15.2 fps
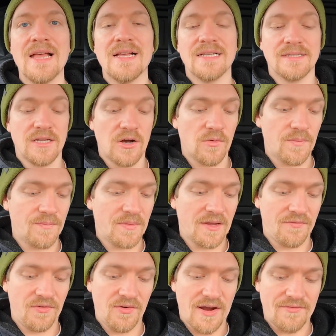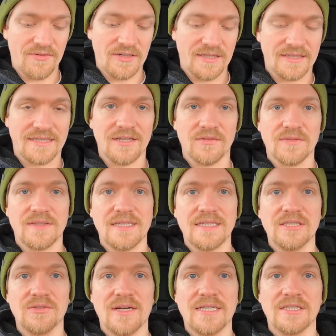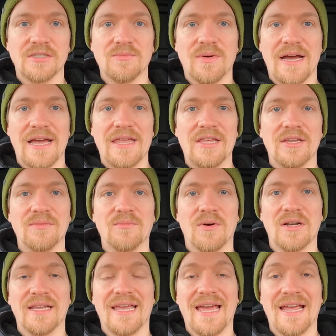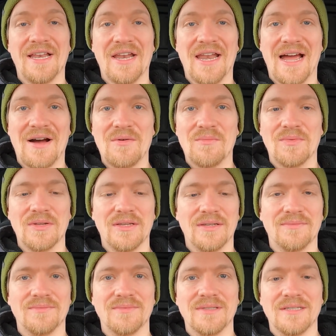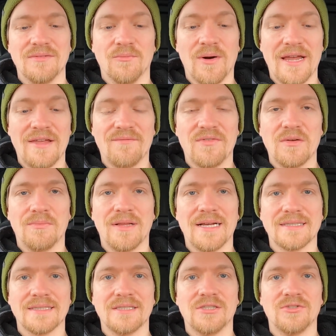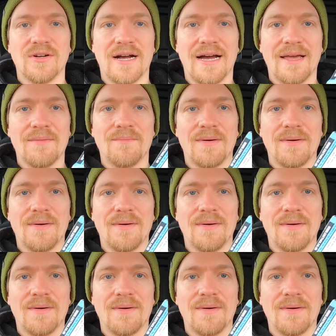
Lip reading: So if you're ever in a tough situation where you want to get in and out, but you're waiting for your plaster to dry,